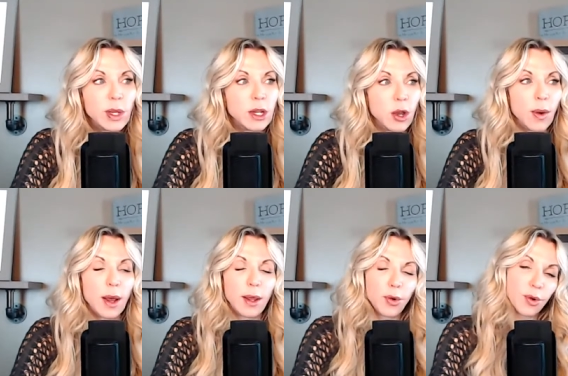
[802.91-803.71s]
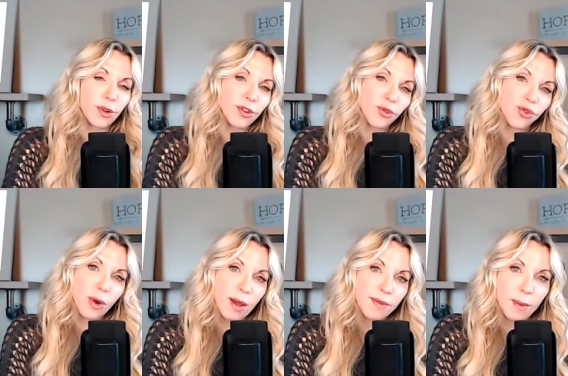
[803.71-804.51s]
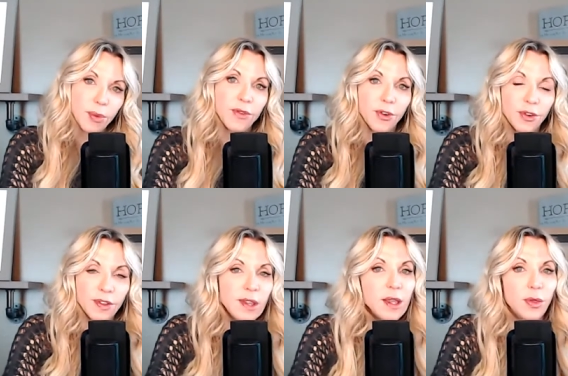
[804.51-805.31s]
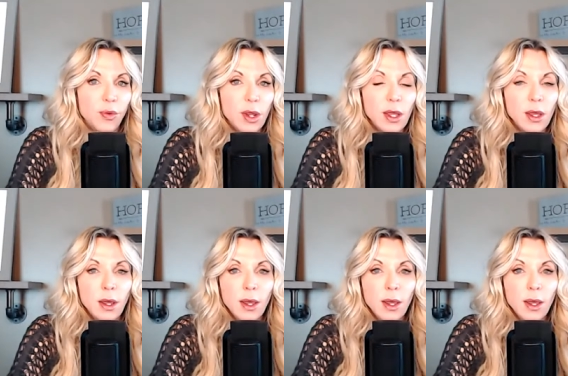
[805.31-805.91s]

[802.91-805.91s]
We know high cortisol drives up reverse T3,